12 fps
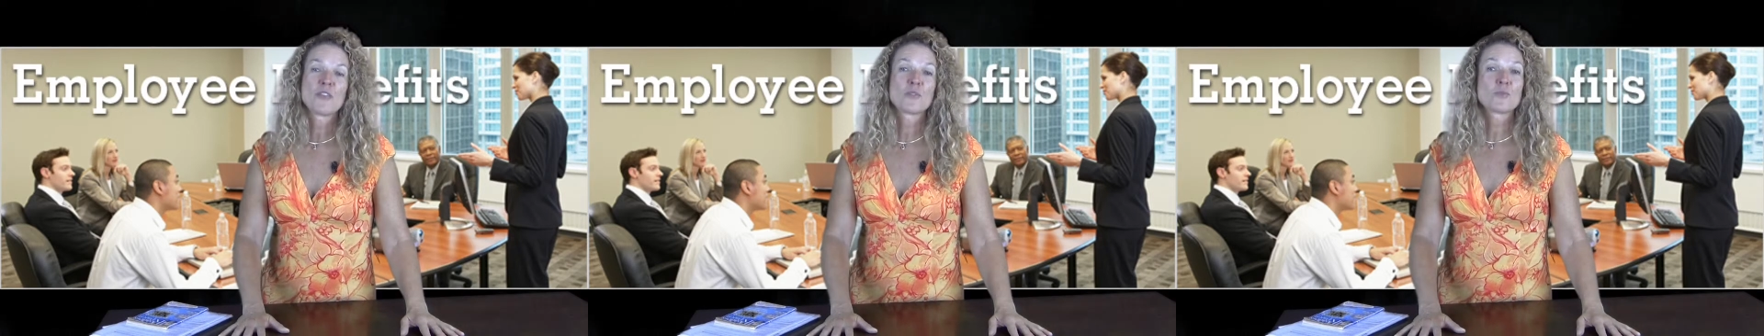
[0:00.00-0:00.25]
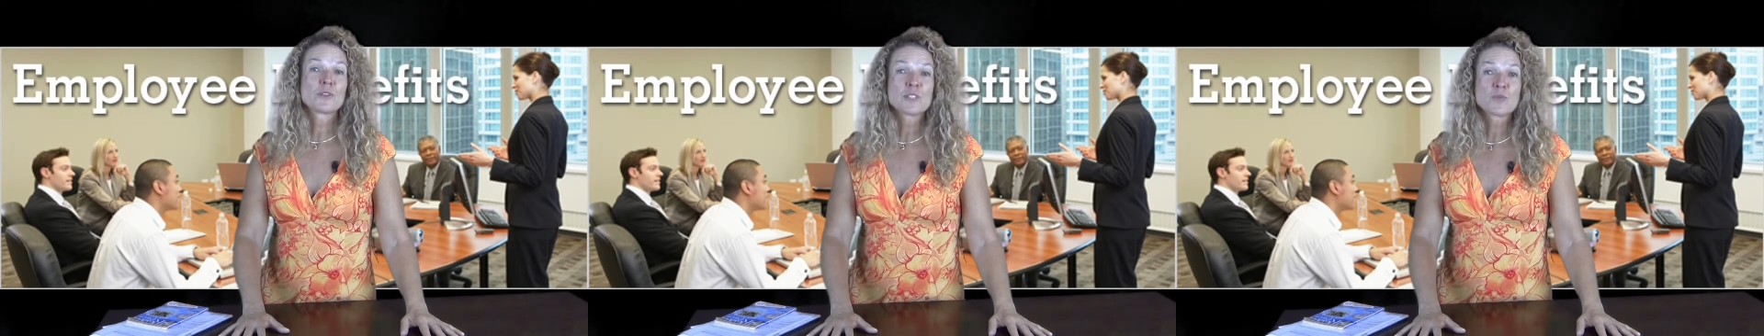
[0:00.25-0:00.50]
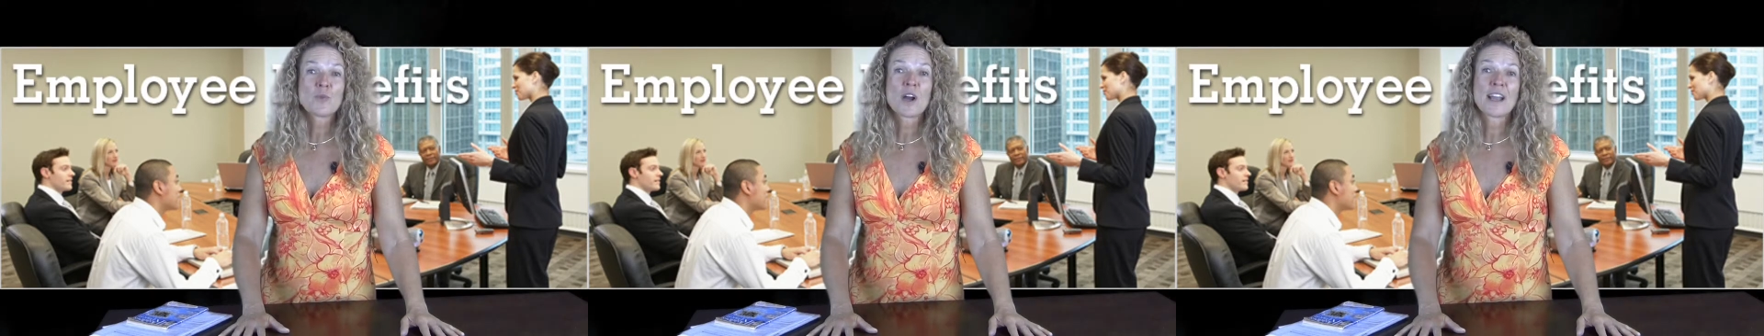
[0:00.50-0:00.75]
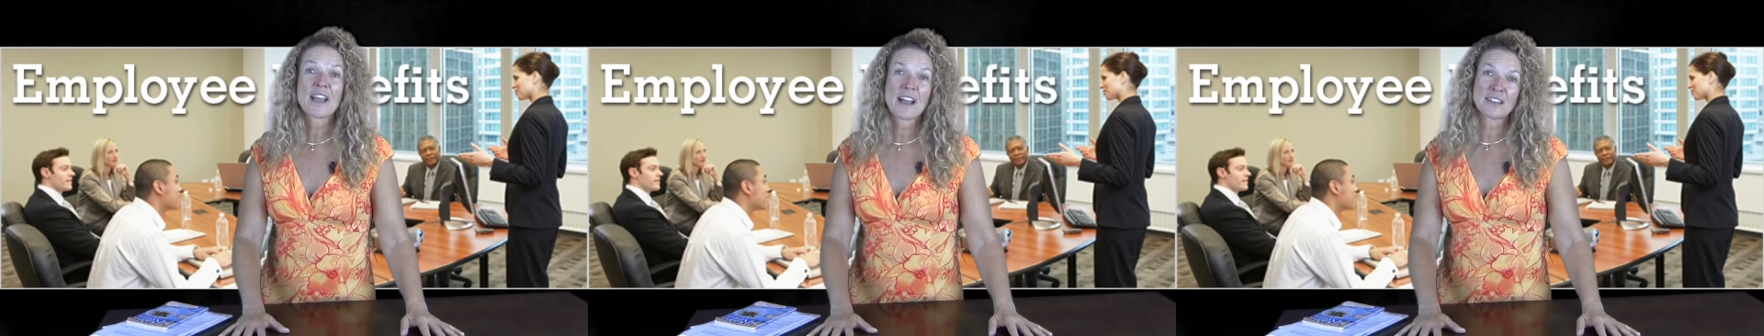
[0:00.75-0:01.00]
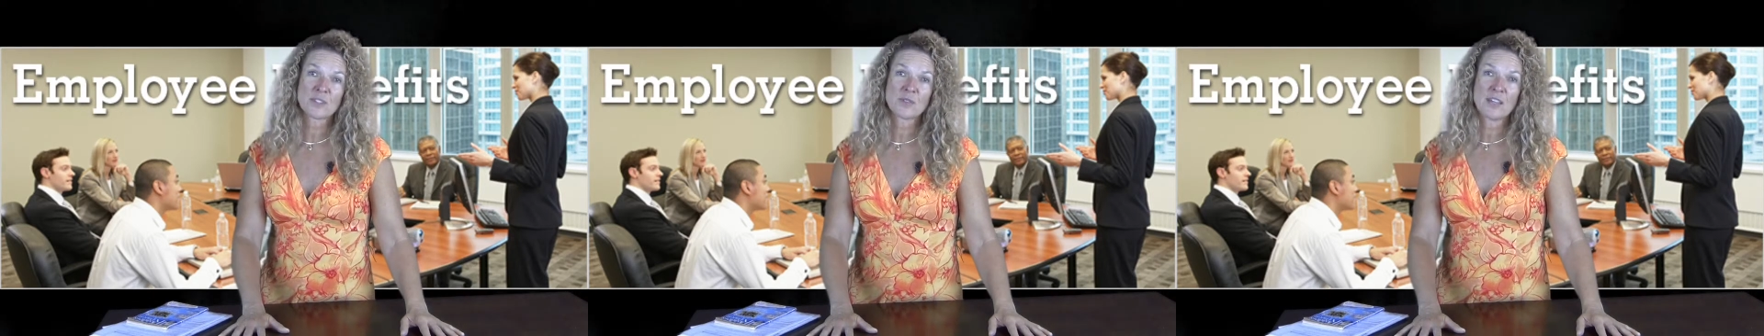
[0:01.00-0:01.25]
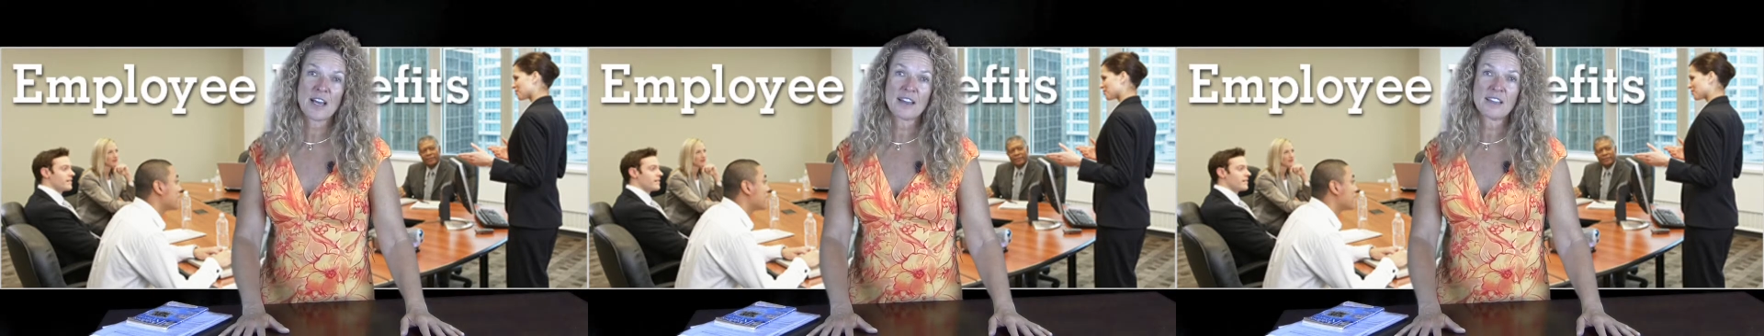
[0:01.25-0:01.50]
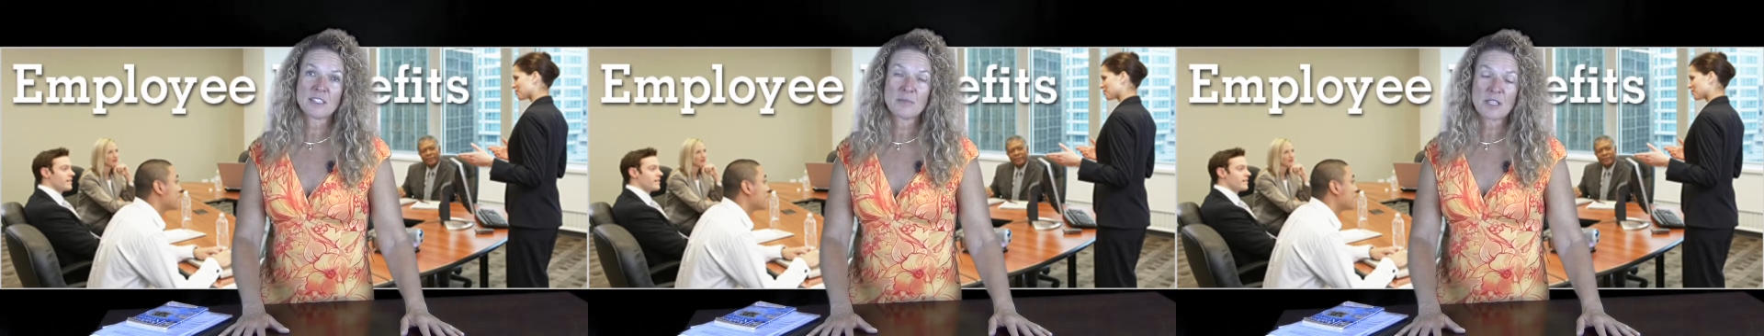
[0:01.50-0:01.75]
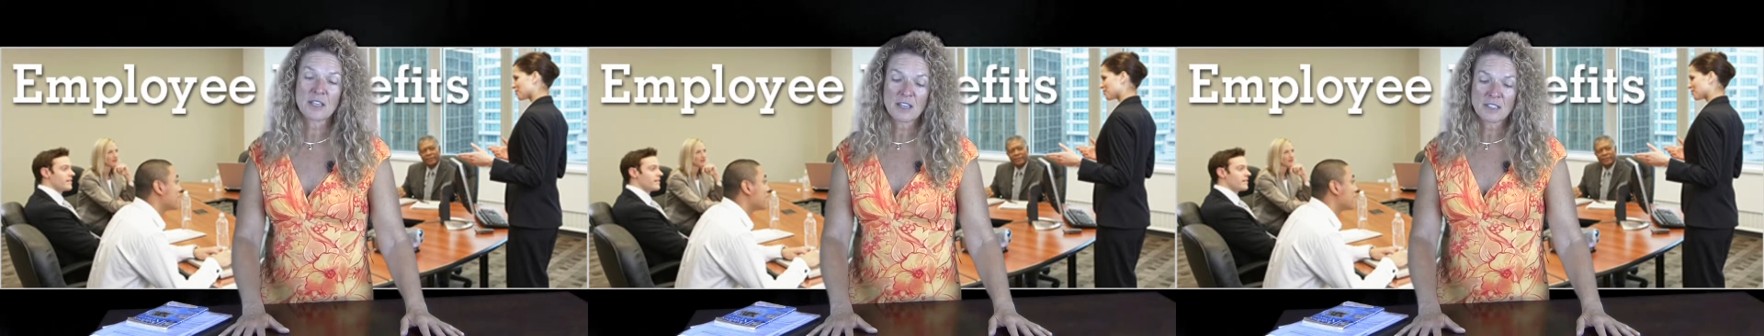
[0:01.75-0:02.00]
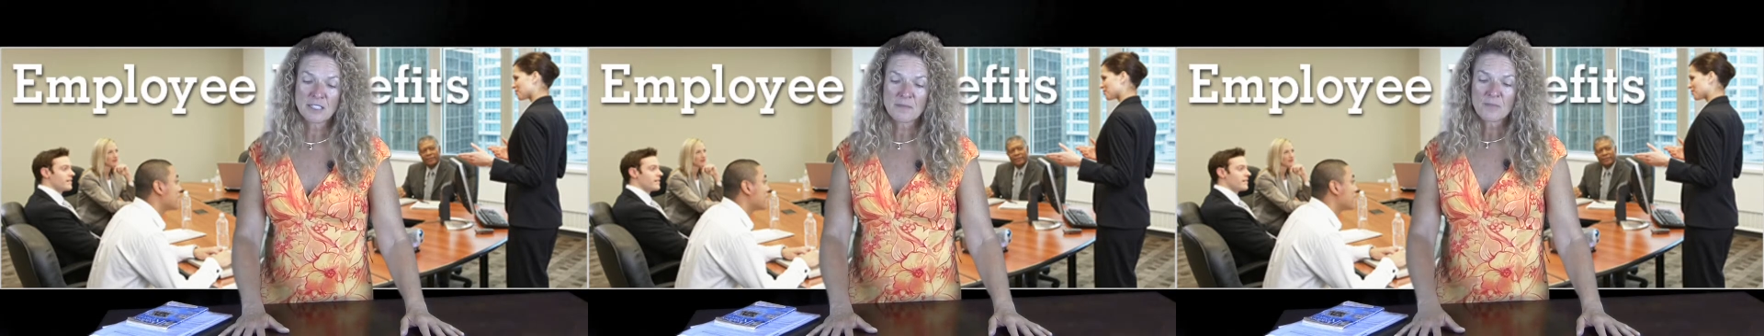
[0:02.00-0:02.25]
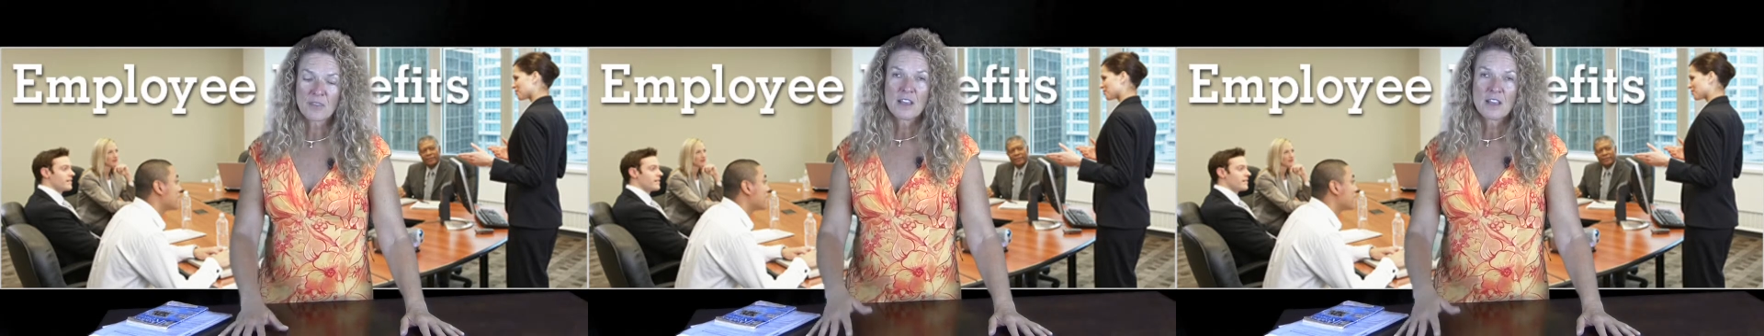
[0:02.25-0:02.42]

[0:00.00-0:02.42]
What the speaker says: The reason why I ask you that is because